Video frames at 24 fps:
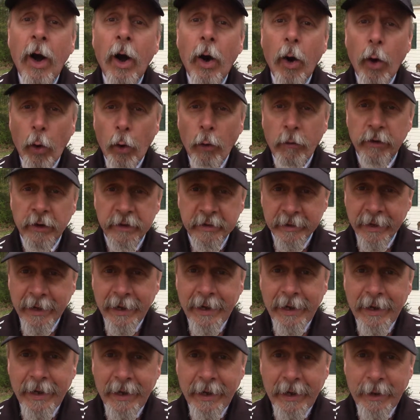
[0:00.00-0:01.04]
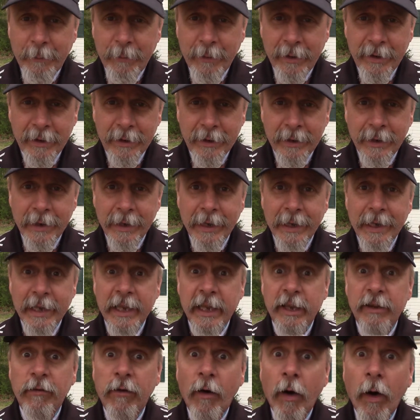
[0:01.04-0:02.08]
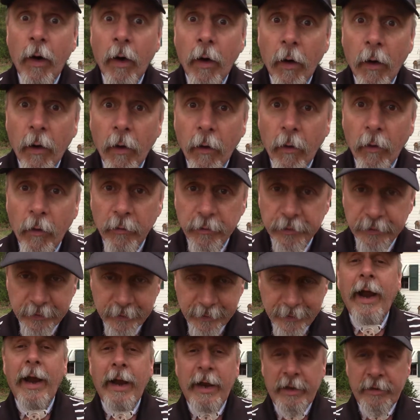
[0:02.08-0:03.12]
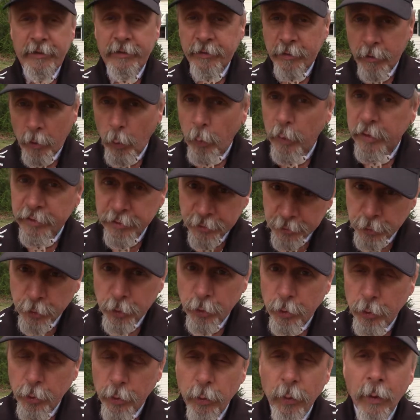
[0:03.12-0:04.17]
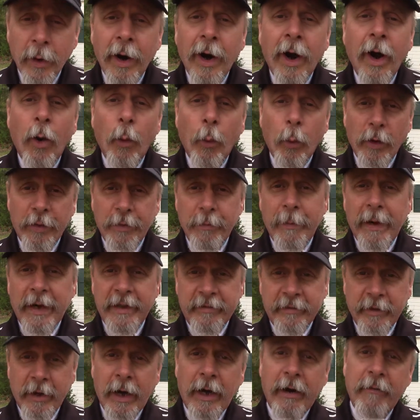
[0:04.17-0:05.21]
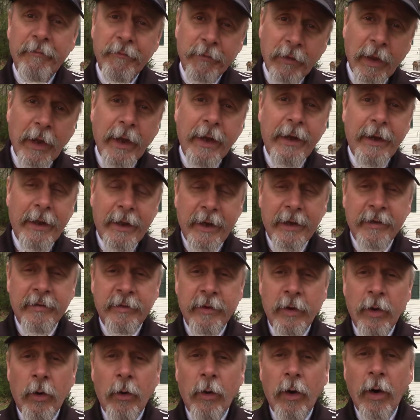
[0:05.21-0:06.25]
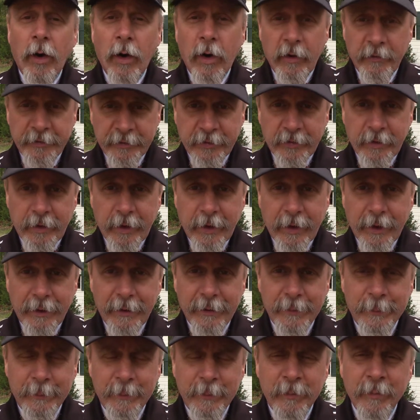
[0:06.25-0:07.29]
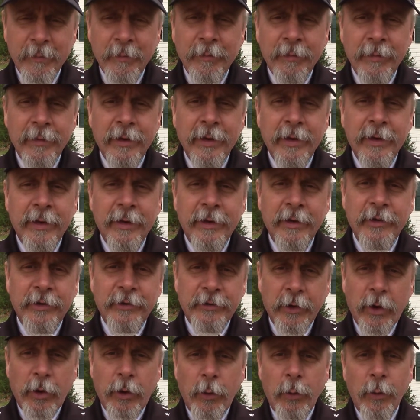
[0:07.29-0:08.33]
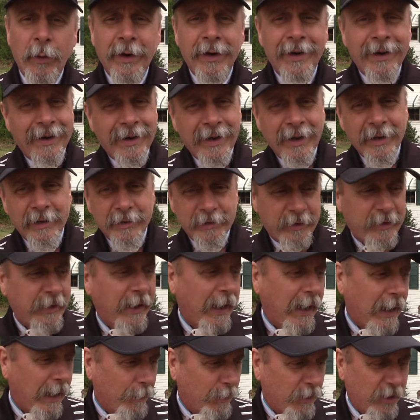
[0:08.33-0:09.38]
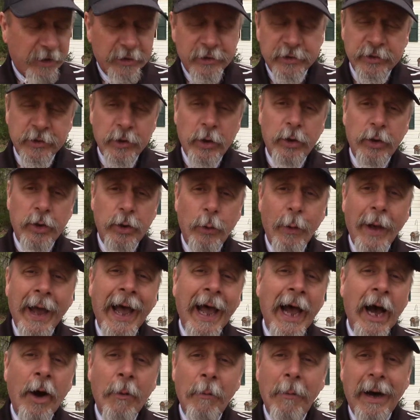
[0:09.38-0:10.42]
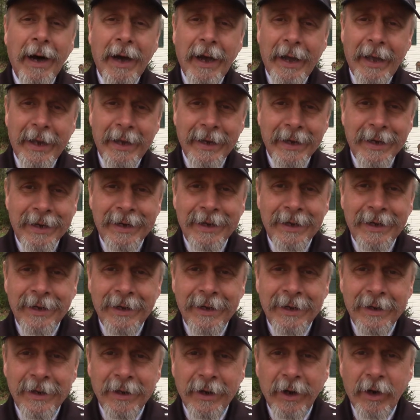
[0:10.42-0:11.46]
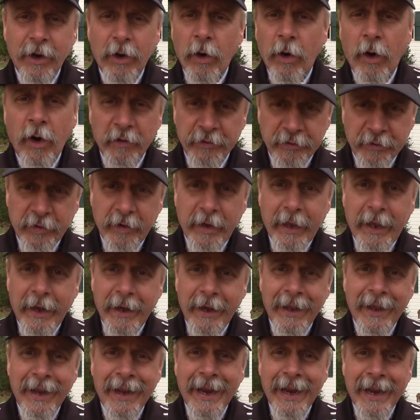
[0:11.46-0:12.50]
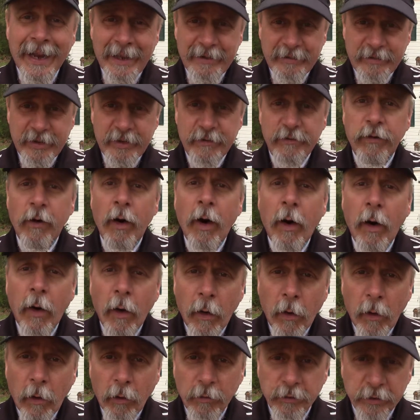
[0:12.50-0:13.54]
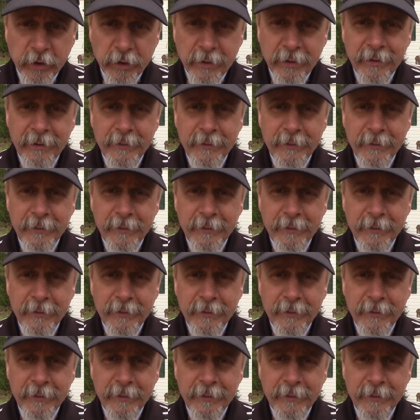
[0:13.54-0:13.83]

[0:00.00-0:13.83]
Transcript: over time evolves. And so is true with my Top Flite XL golf set. So today I'm going to show you how my golf set has evolved